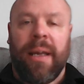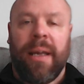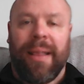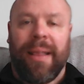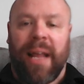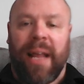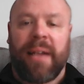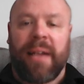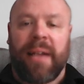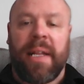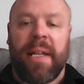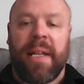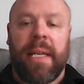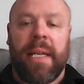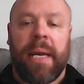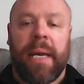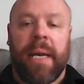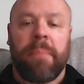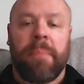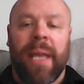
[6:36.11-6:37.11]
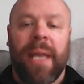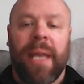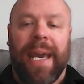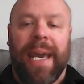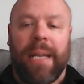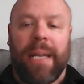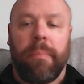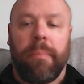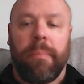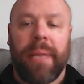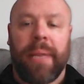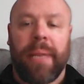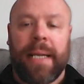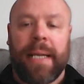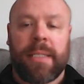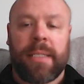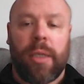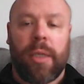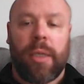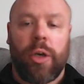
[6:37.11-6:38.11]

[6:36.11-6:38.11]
La Nina in place.